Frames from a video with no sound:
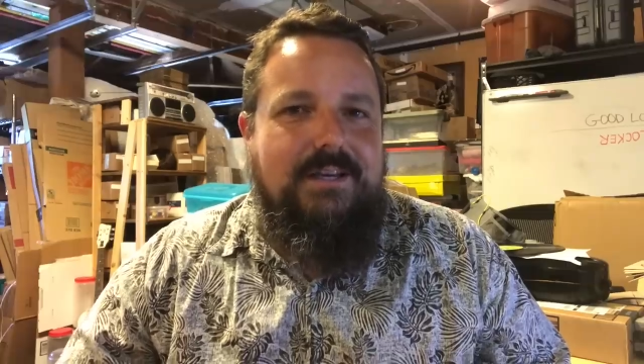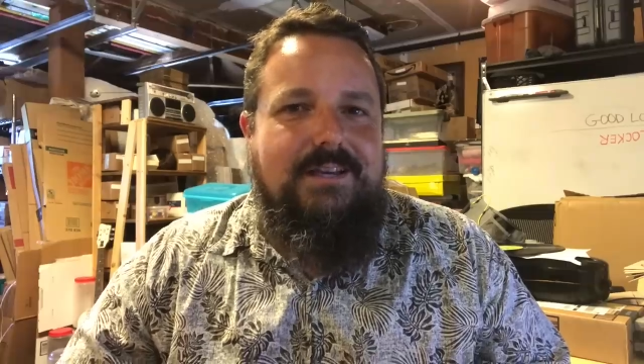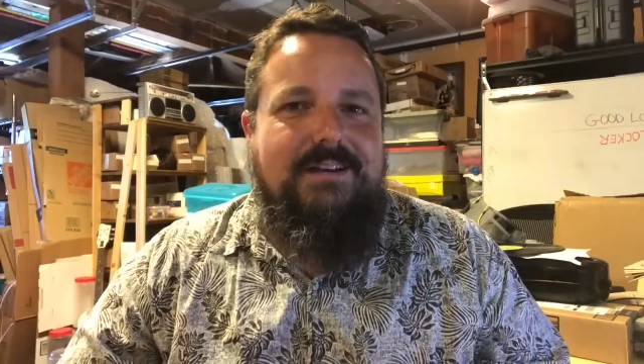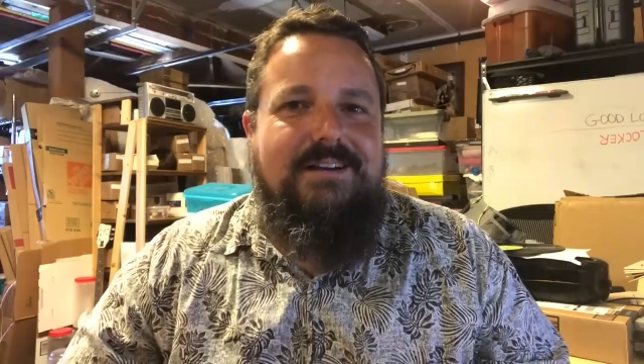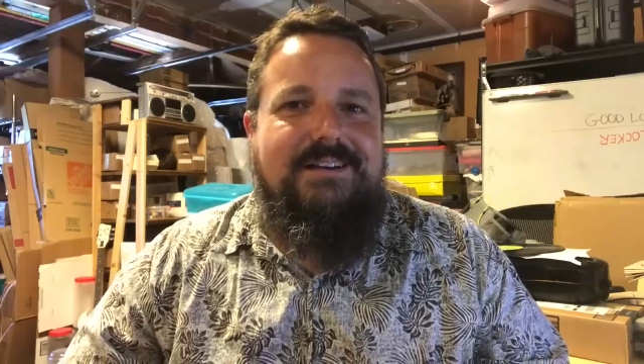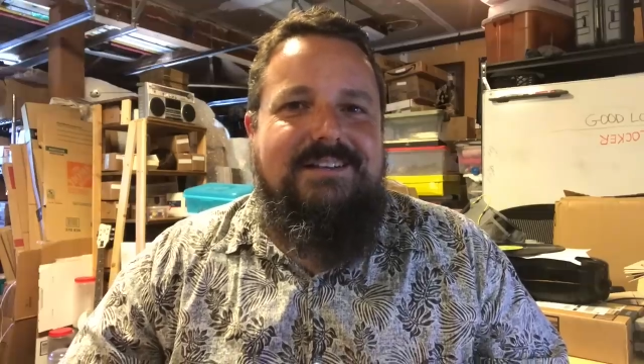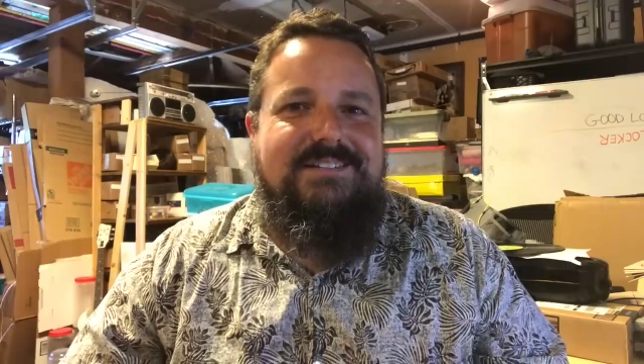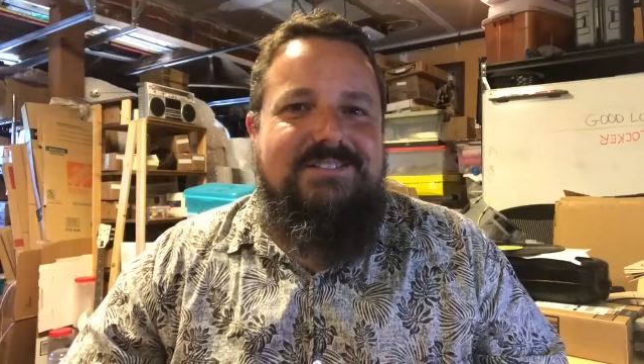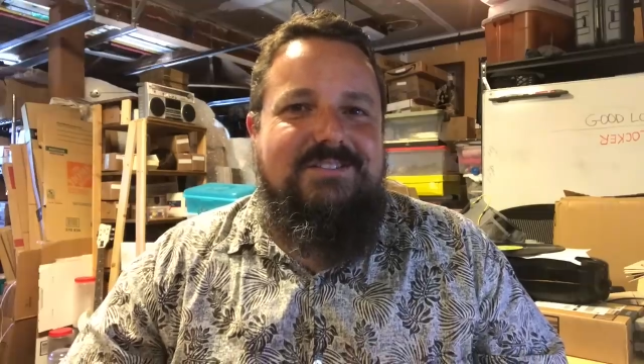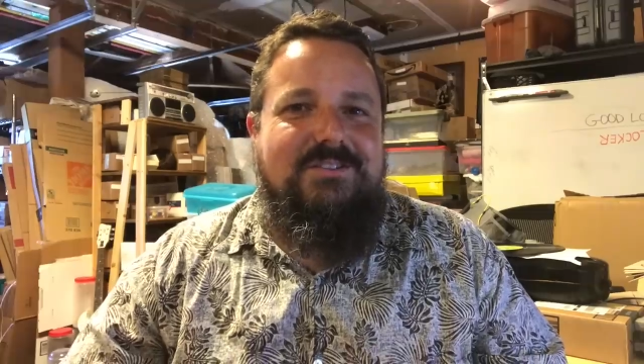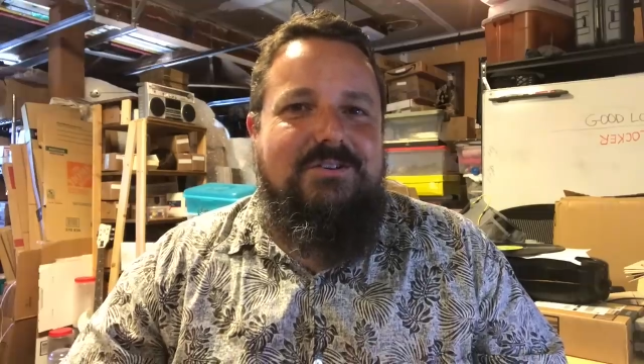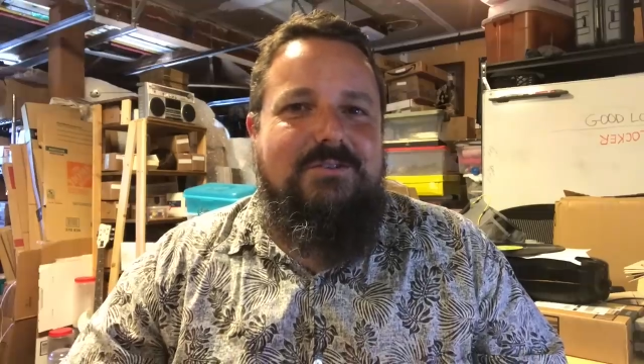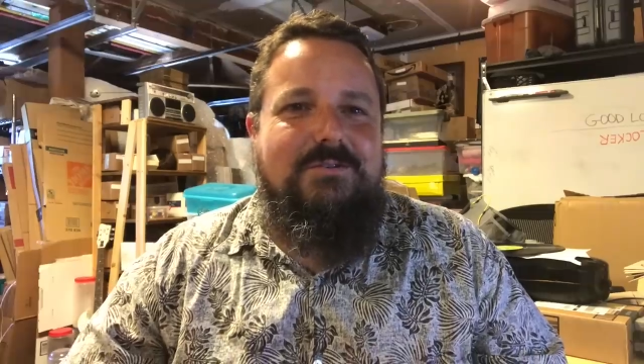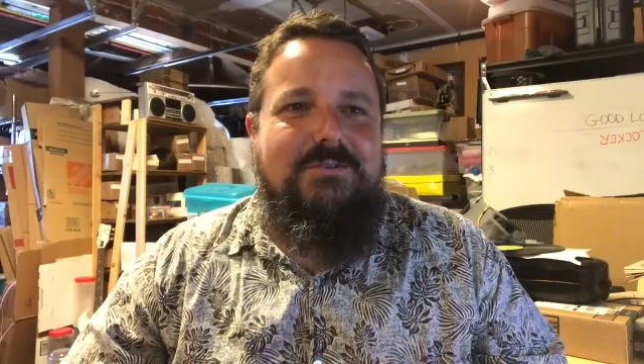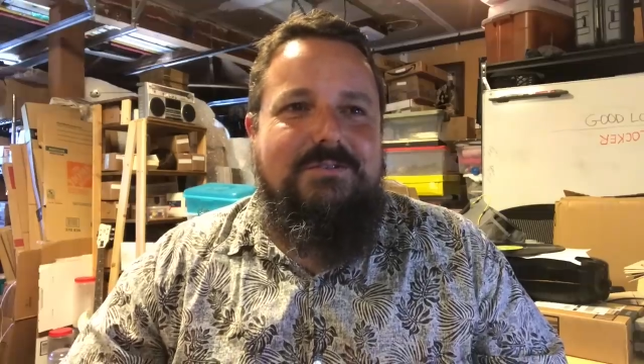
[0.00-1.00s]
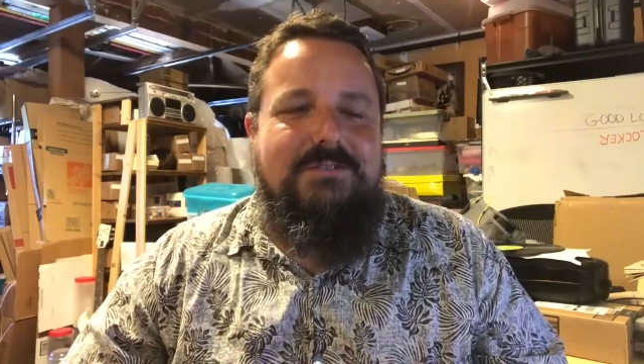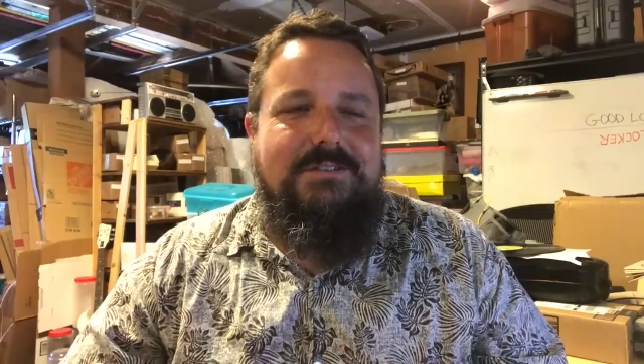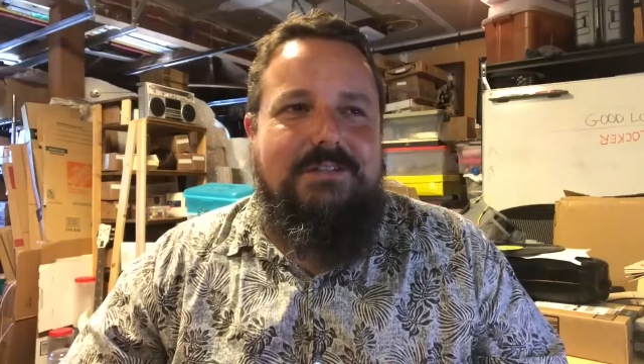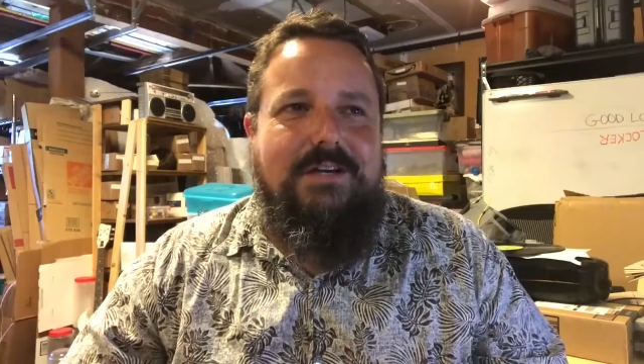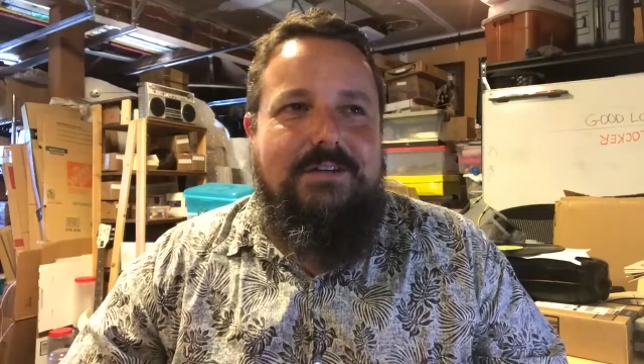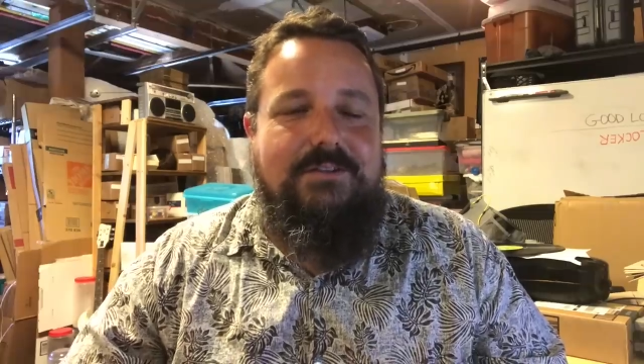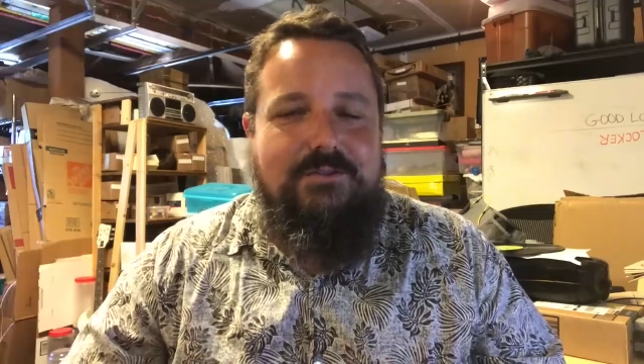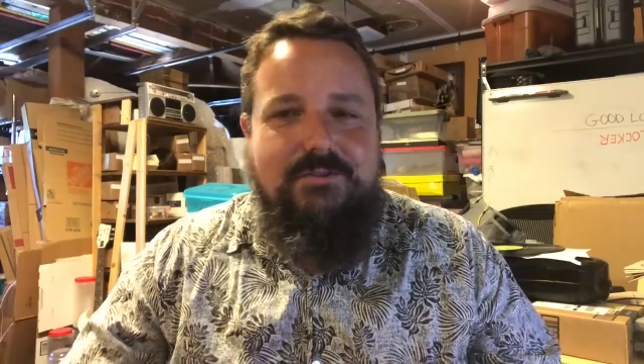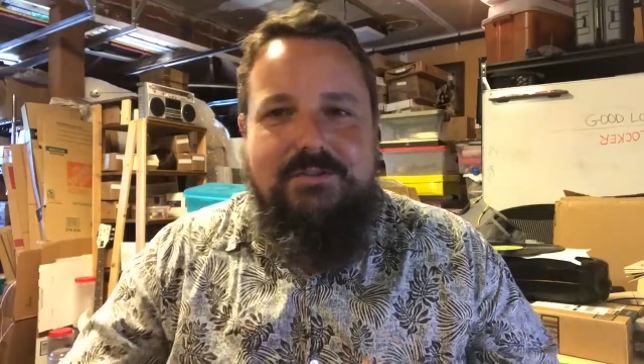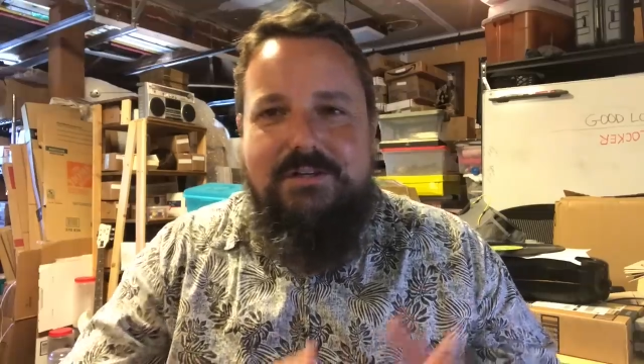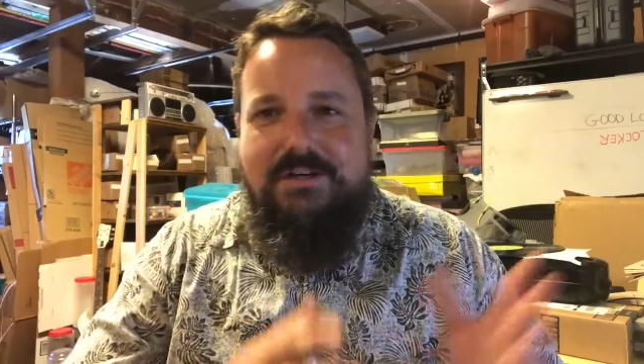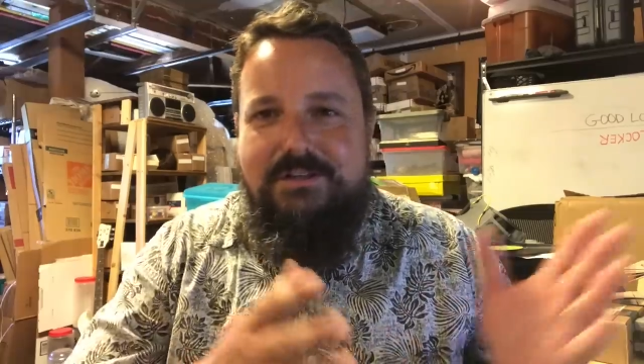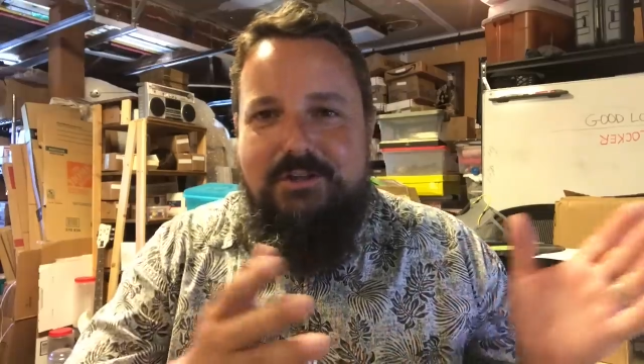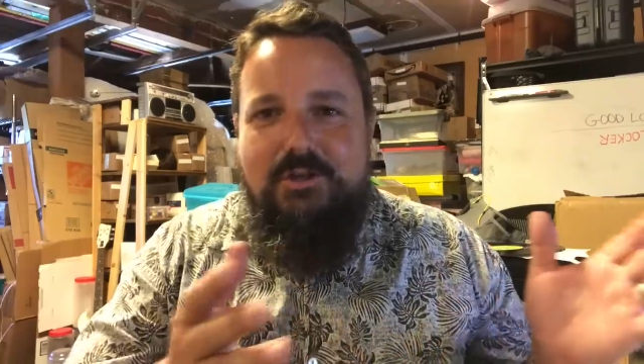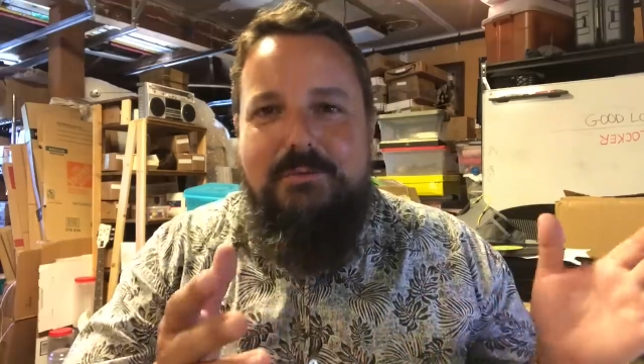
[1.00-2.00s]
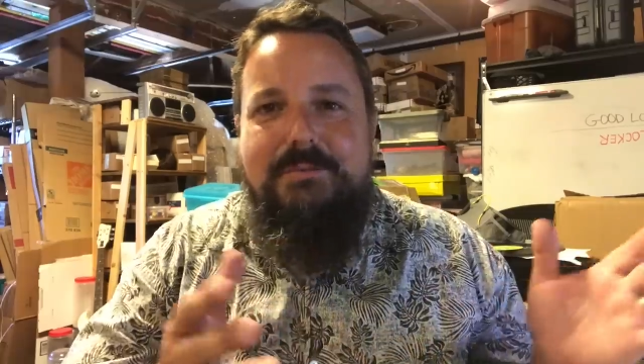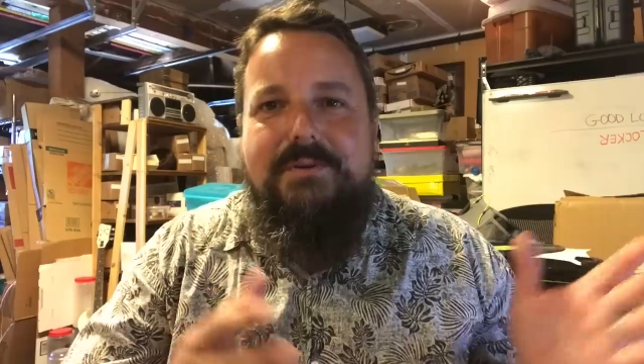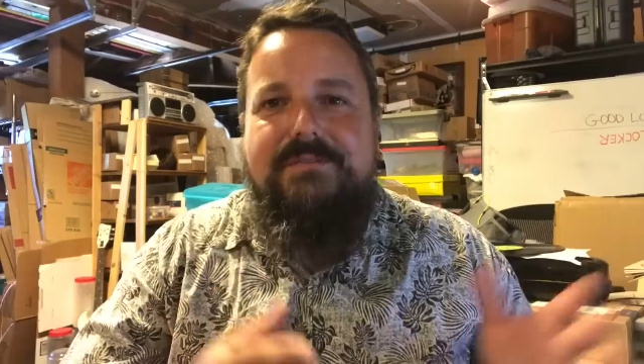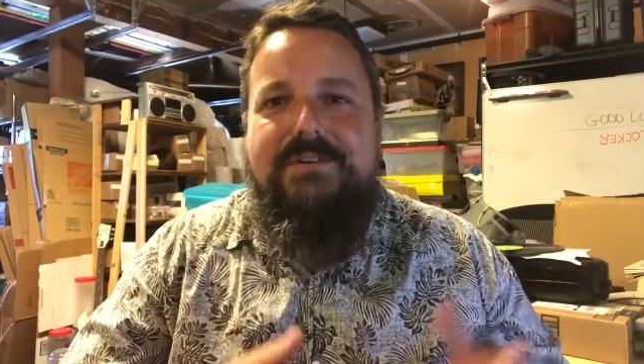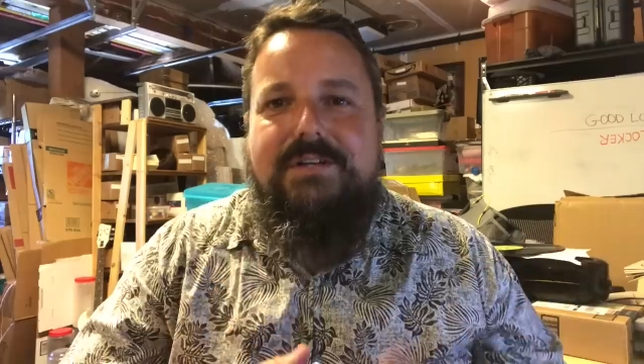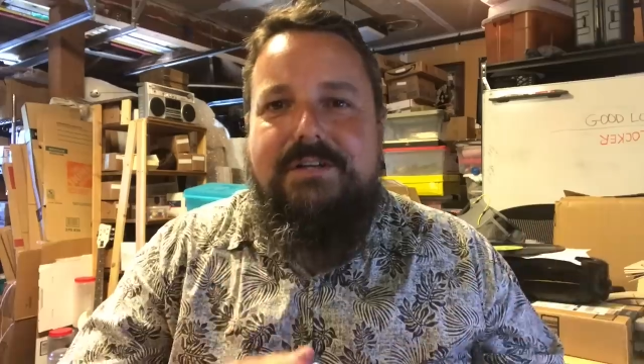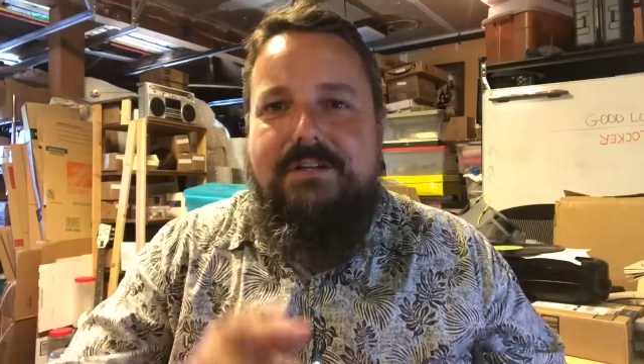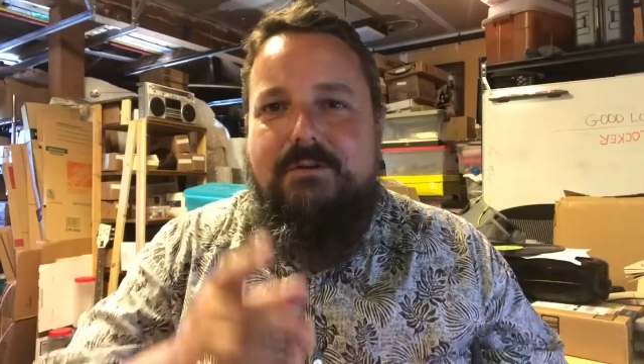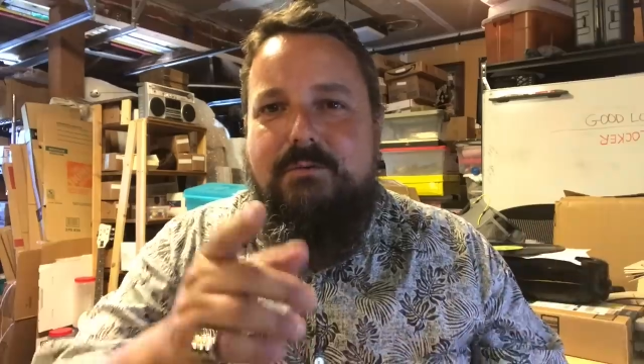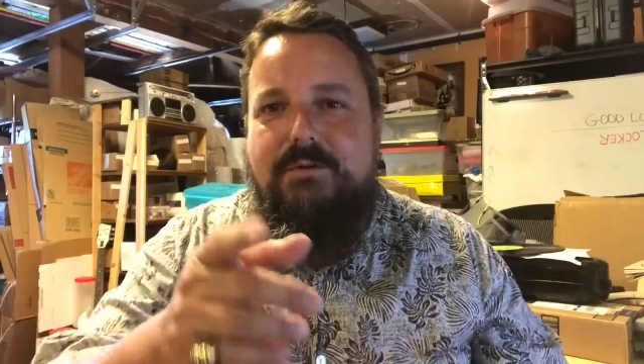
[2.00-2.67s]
Uh, so, uh, you saw a little bit of it here.